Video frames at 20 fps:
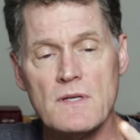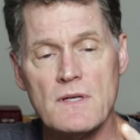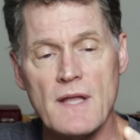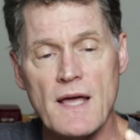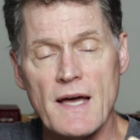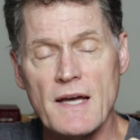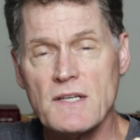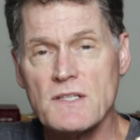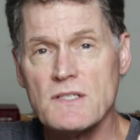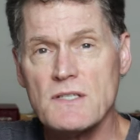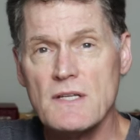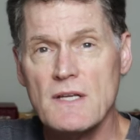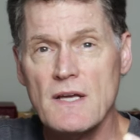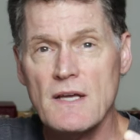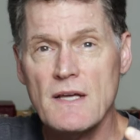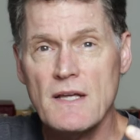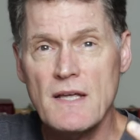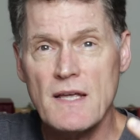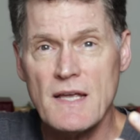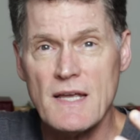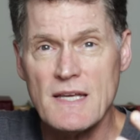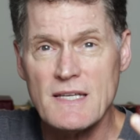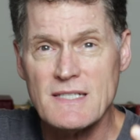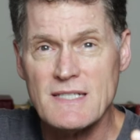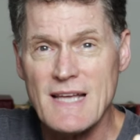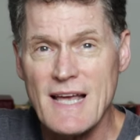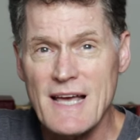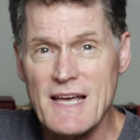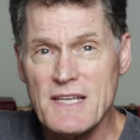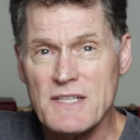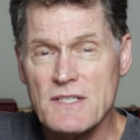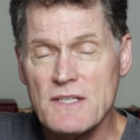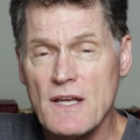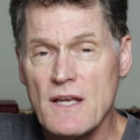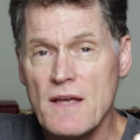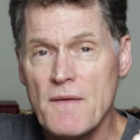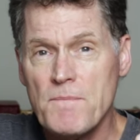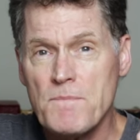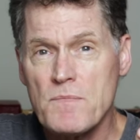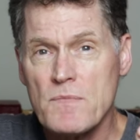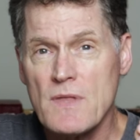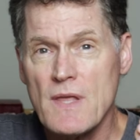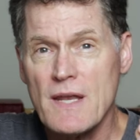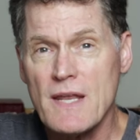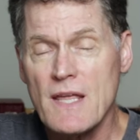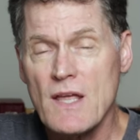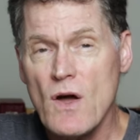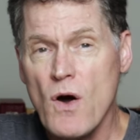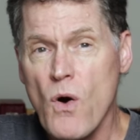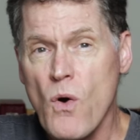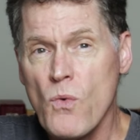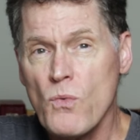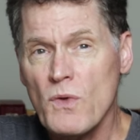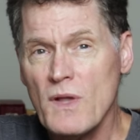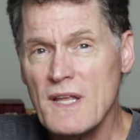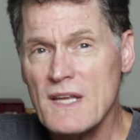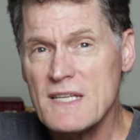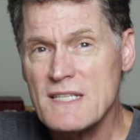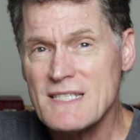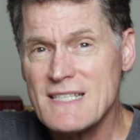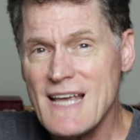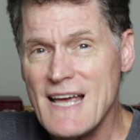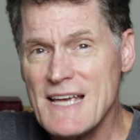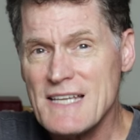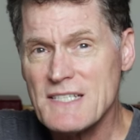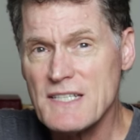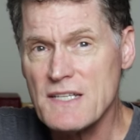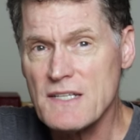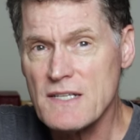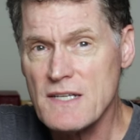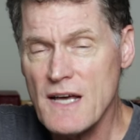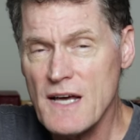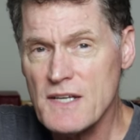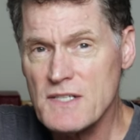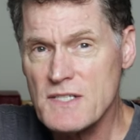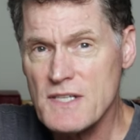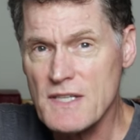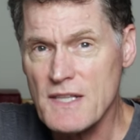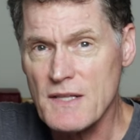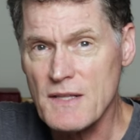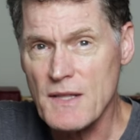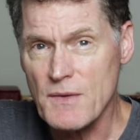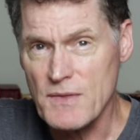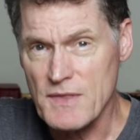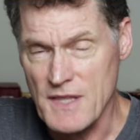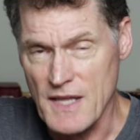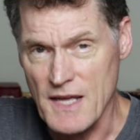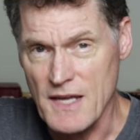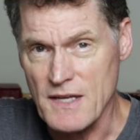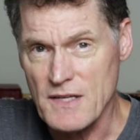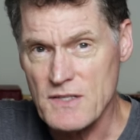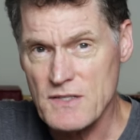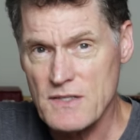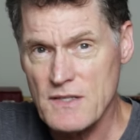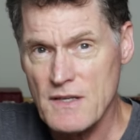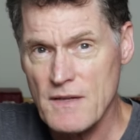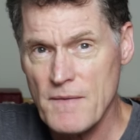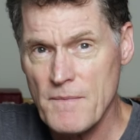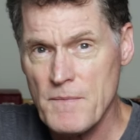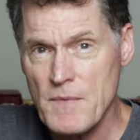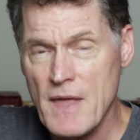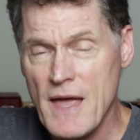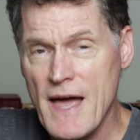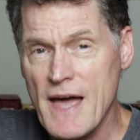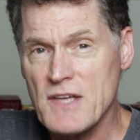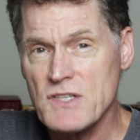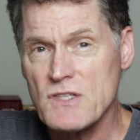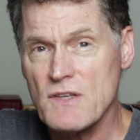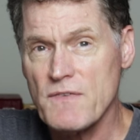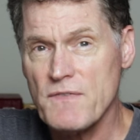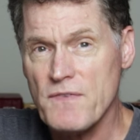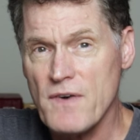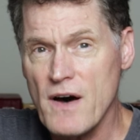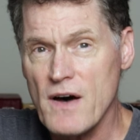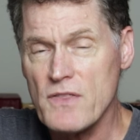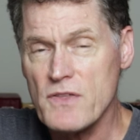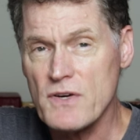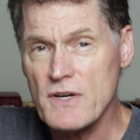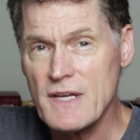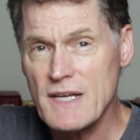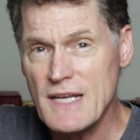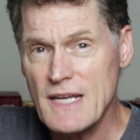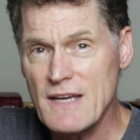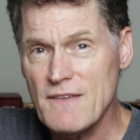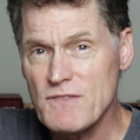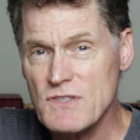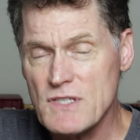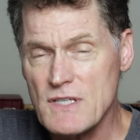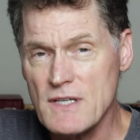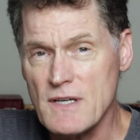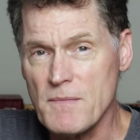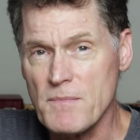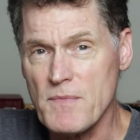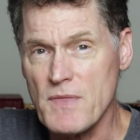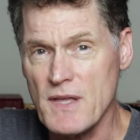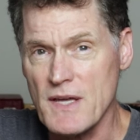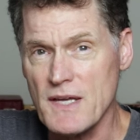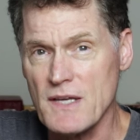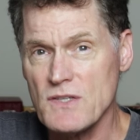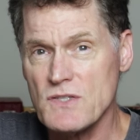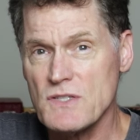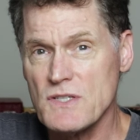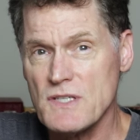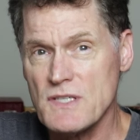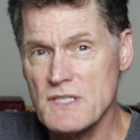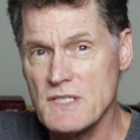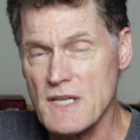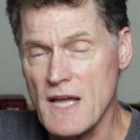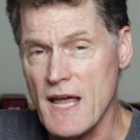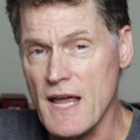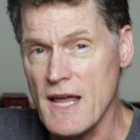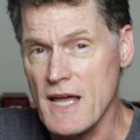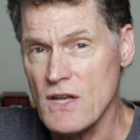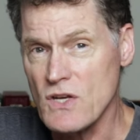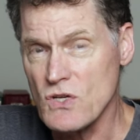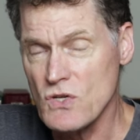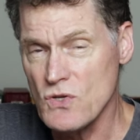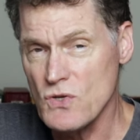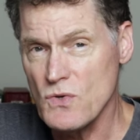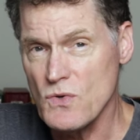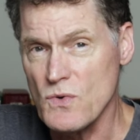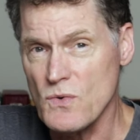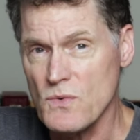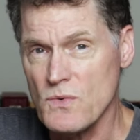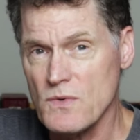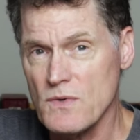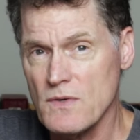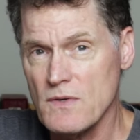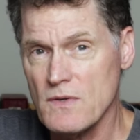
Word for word: Next, he says that he only says and does the th- things as the Father gives him things to say and do.